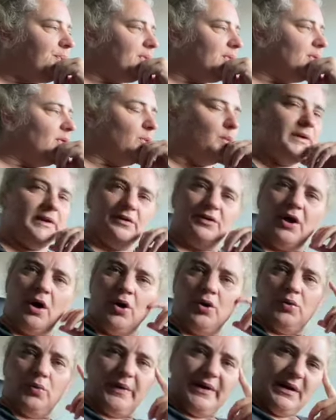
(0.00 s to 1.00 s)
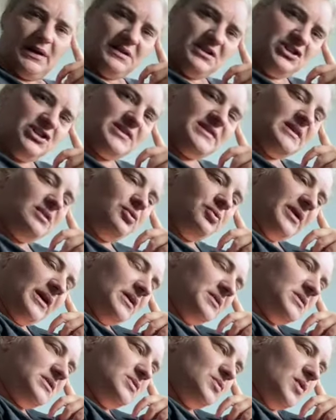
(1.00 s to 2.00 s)
We'll know when Auntie Jacinda
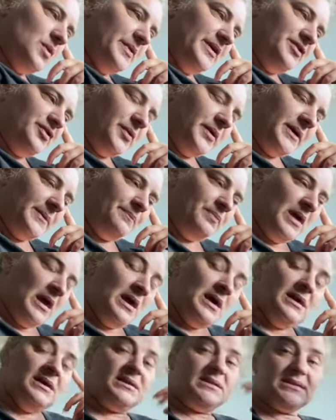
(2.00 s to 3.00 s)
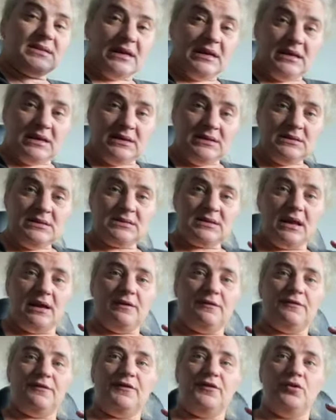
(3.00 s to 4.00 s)
announces what we're doing. Seniors,
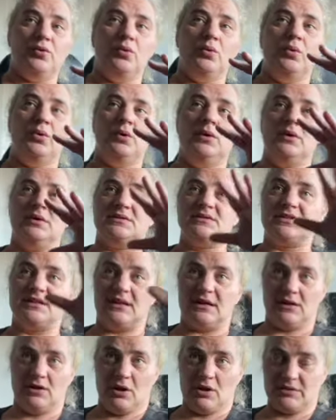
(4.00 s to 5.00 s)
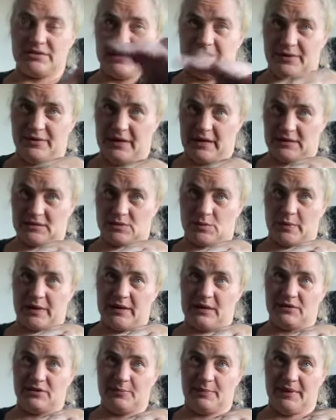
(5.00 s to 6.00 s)
if you're still in lockdown next
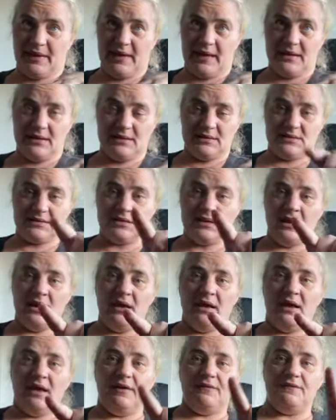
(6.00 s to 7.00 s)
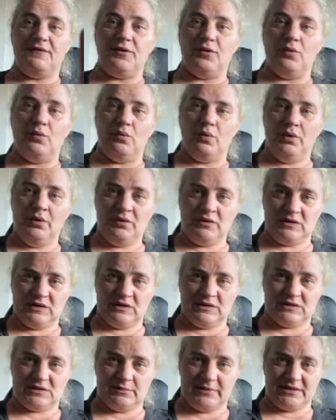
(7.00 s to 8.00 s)
week, the plan is, if you weren't in
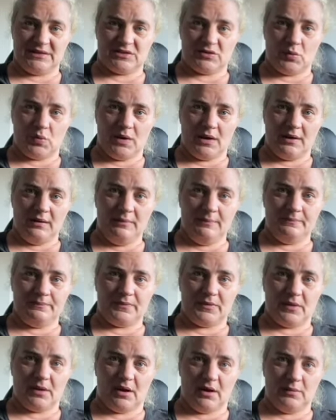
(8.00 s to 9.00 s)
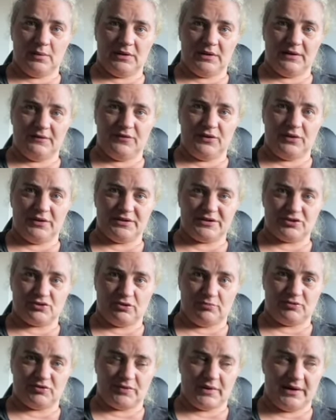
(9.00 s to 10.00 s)
semester 1, I will give you the
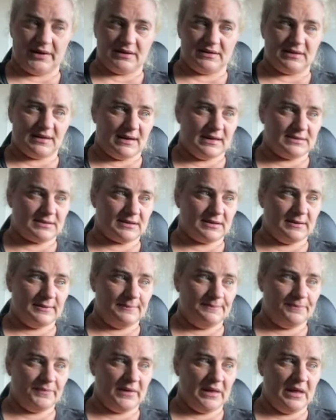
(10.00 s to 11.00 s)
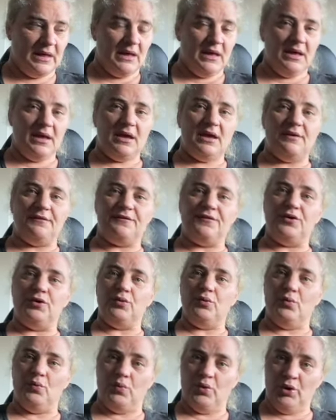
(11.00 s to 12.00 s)
script writing task. If you
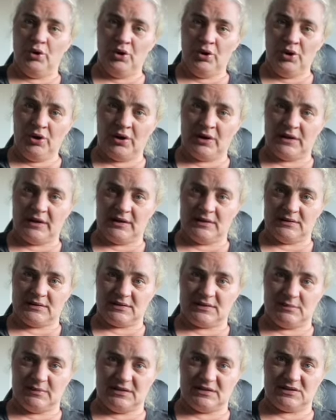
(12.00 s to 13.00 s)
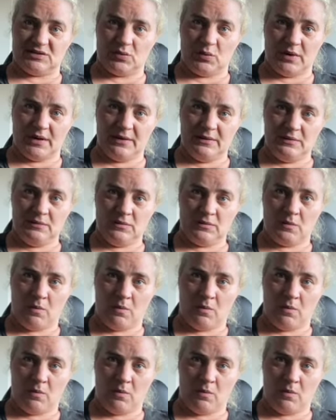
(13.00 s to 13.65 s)
were in semester 1,